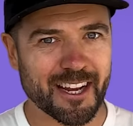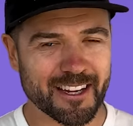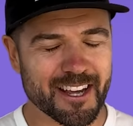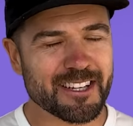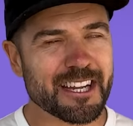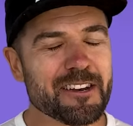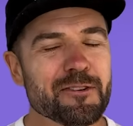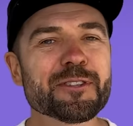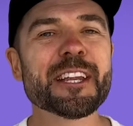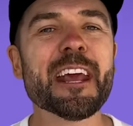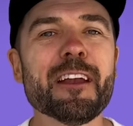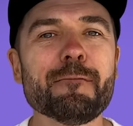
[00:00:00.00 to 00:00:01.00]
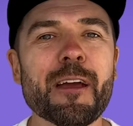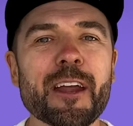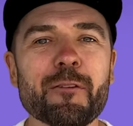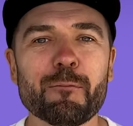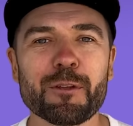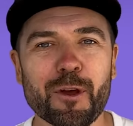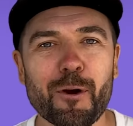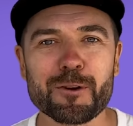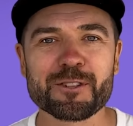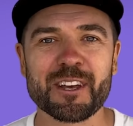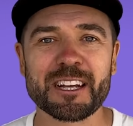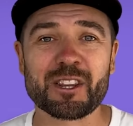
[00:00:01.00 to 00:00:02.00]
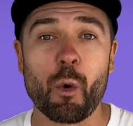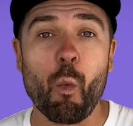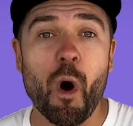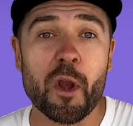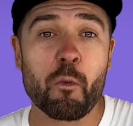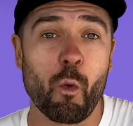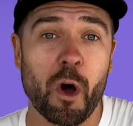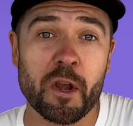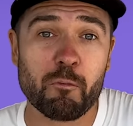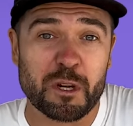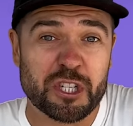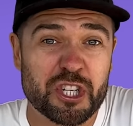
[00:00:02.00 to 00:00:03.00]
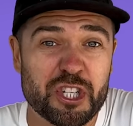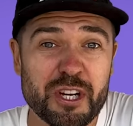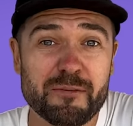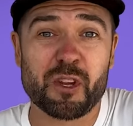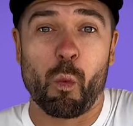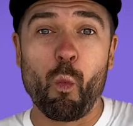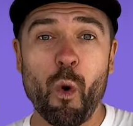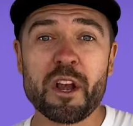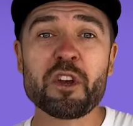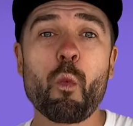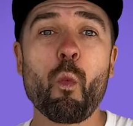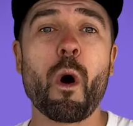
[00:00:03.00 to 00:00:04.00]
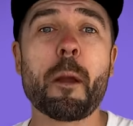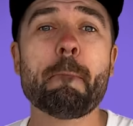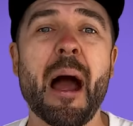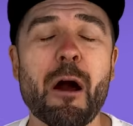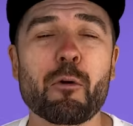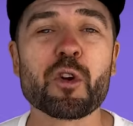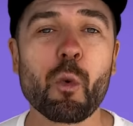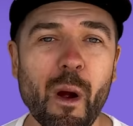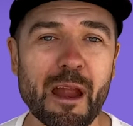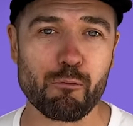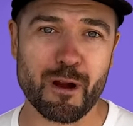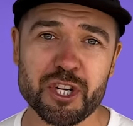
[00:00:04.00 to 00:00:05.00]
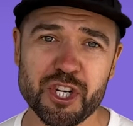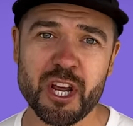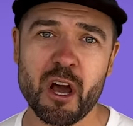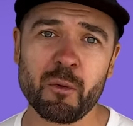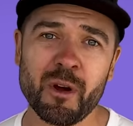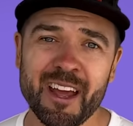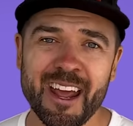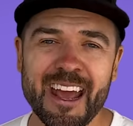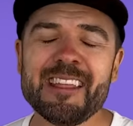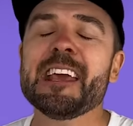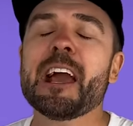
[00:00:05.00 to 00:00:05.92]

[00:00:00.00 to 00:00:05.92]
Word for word: continues to innovate with cars like the one one, which achieves a one to one power to weight ratio, and the